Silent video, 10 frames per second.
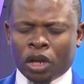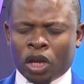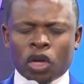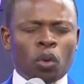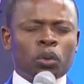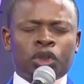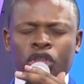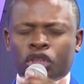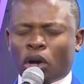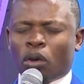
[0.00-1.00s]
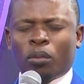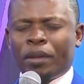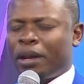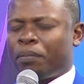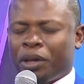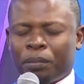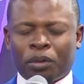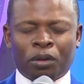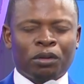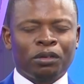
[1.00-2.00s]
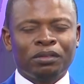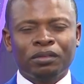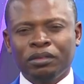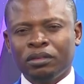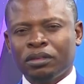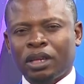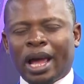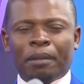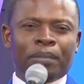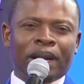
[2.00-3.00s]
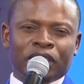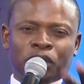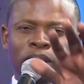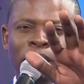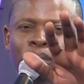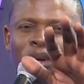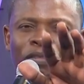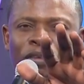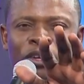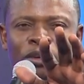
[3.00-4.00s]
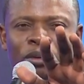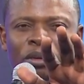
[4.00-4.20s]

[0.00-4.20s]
You will shock many people. I bless you and I pray for you.